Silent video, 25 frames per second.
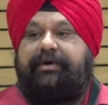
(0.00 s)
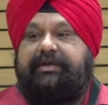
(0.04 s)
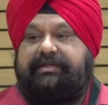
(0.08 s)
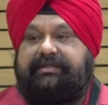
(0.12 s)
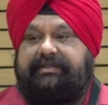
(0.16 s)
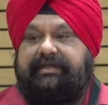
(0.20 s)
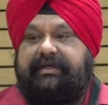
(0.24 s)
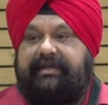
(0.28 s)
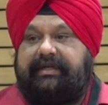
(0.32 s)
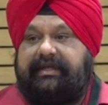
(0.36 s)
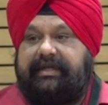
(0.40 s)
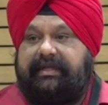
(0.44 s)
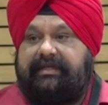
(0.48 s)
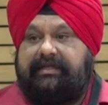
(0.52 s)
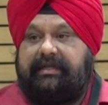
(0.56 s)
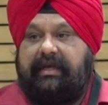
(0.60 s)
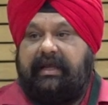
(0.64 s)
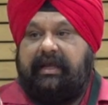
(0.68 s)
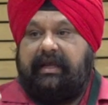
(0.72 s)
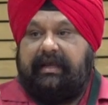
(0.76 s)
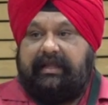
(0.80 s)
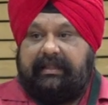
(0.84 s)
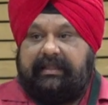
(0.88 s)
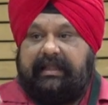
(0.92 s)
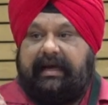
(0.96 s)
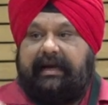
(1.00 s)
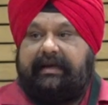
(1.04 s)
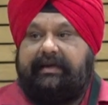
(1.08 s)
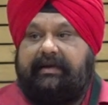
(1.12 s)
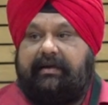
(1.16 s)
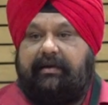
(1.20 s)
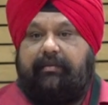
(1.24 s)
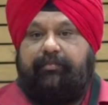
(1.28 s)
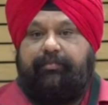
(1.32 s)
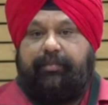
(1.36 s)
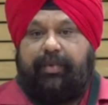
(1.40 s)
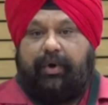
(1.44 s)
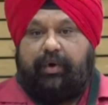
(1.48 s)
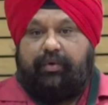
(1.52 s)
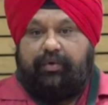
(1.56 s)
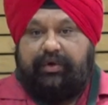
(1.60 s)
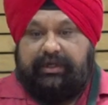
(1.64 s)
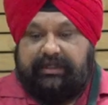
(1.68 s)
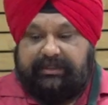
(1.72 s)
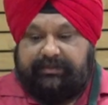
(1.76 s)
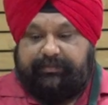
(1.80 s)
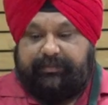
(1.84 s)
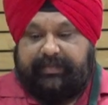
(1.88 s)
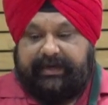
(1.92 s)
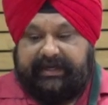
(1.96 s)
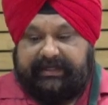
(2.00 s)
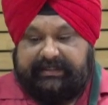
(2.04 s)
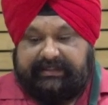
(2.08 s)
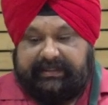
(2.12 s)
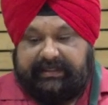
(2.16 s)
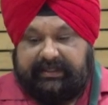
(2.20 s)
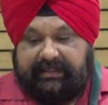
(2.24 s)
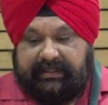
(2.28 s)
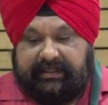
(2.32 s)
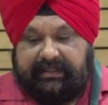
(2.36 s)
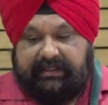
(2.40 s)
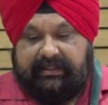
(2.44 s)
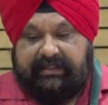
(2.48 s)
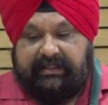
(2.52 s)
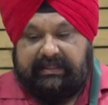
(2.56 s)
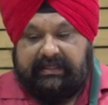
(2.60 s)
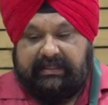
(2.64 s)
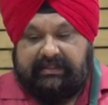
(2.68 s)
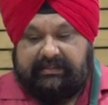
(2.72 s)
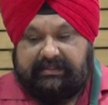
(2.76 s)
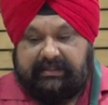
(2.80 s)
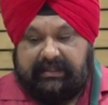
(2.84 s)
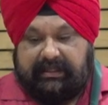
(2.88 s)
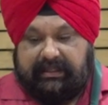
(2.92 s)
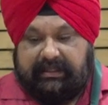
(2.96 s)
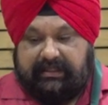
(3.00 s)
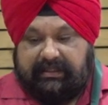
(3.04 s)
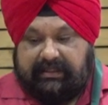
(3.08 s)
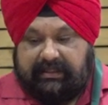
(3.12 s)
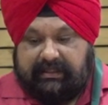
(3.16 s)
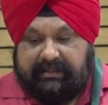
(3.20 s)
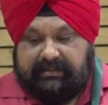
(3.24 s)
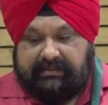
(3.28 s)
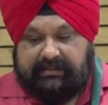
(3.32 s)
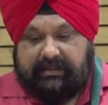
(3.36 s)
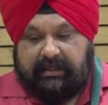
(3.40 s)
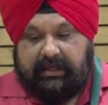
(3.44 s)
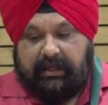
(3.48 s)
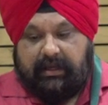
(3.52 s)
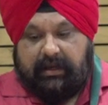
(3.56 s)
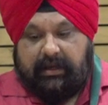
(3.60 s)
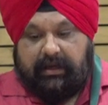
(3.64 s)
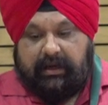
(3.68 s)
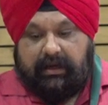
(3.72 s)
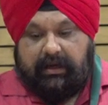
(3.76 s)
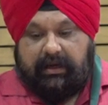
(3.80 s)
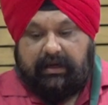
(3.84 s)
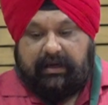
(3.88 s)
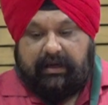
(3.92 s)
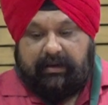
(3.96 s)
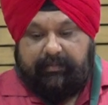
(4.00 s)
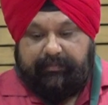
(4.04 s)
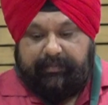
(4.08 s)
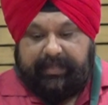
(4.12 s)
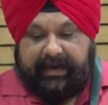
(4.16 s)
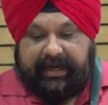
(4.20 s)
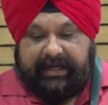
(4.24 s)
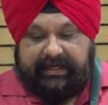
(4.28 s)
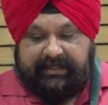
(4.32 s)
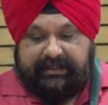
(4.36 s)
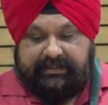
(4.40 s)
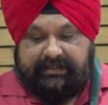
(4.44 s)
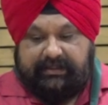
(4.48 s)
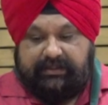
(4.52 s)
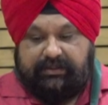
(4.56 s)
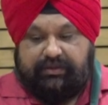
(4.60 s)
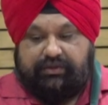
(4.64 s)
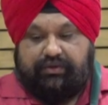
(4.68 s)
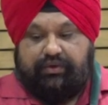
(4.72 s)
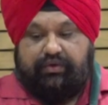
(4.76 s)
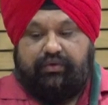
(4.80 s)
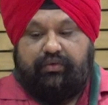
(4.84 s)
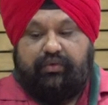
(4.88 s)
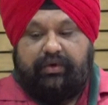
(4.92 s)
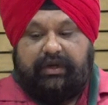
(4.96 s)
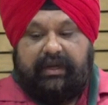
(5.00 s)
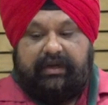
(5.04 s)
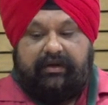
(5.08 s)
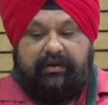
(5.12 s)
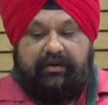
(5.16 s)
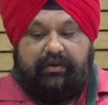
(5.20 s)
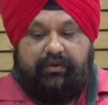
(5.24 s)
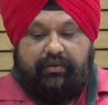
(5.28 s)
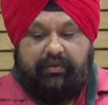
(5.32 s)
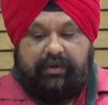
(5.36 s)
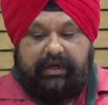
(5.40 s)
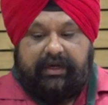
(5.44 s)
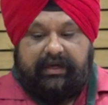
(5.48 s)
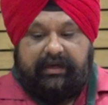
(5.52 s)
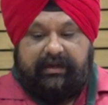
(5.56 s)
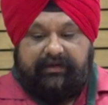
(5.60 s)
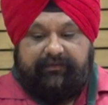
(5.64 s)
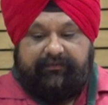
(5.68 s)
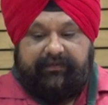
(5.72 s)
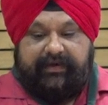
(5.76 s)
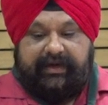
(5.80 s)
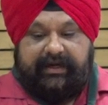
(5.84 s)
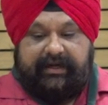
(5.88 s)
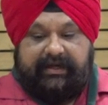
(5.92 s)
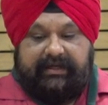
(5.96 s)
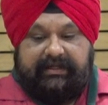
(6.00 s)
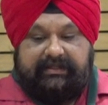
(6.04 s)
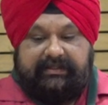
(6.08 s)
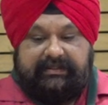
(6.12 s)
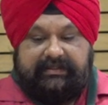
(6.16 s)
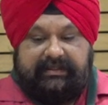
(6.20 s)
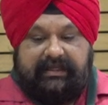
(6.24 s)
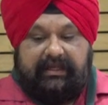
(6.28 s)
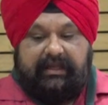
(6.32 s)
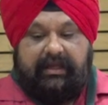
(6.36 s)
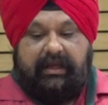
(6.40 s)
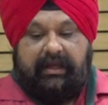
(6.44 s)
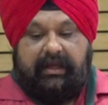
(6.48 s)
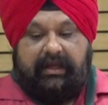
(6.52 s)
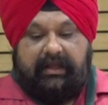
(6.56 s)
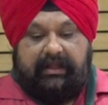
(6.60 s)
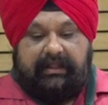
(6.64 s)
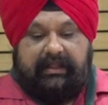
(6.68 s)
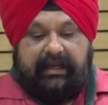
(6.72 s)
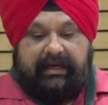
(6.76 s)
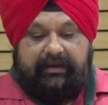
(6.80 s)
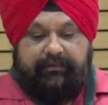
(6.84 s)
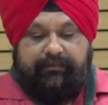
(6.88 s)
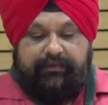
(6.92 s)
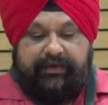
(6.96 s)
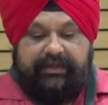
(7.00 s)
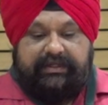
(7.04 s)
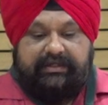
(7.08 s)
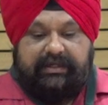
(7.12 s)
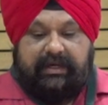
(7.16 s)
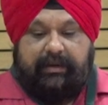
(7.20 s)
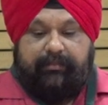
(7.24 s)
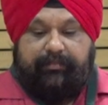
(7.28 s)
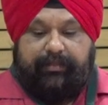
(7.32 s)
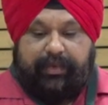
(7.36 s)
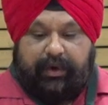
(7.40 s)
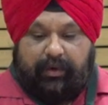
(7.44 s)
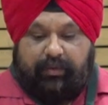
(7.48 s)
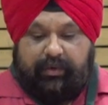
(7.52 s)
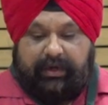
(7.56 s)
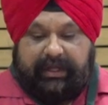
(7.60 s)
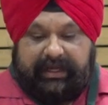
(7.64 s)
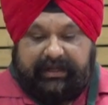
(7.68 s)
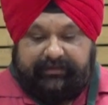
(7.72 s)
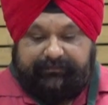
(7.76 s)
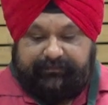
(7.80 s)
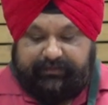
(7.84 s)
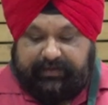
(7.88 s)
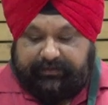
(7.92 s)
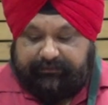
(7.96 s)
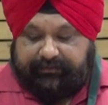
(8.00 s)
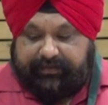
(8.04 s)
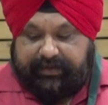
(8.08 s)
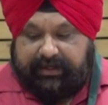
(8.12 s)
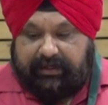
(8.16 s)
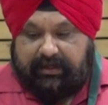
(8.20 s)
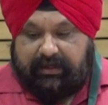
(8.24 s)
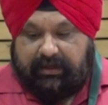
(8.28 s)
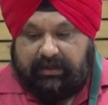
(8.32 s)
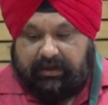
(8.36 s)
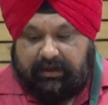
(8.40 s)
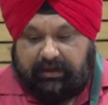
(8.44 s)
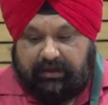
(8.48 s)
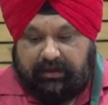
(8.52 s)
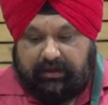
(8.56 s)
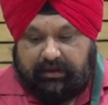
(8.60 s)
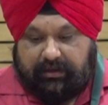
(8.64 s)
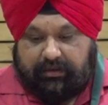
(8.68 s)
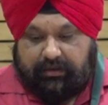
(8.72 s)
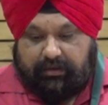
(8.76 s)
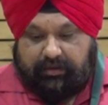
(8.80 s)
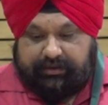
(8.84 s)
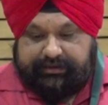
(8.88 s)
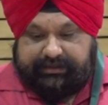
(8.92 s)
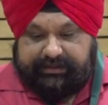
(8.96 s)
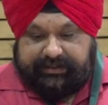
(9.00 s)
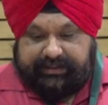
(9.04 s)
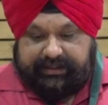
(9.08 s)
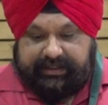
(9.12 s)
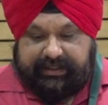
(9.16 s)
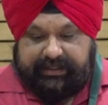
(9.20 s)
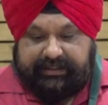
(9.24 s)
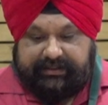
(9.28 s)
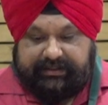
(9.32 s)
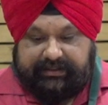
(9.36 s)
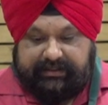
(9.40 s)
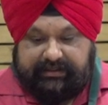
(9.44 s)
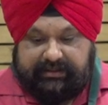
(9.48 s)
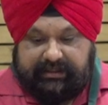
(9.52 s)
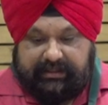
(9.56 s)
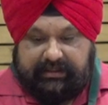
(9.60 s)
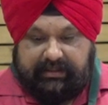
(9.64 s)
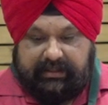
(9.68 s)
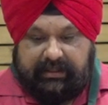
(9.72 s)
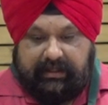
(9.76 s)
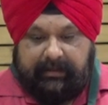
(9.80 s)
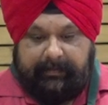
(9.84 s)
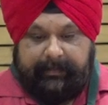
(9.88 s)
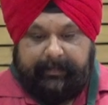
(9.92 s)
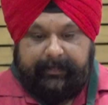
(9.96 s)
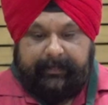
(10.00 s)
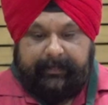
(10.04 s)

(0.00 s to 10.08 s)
percentage that compound is present in these comparisons. So you can definitely see that which compound has different concentrations in the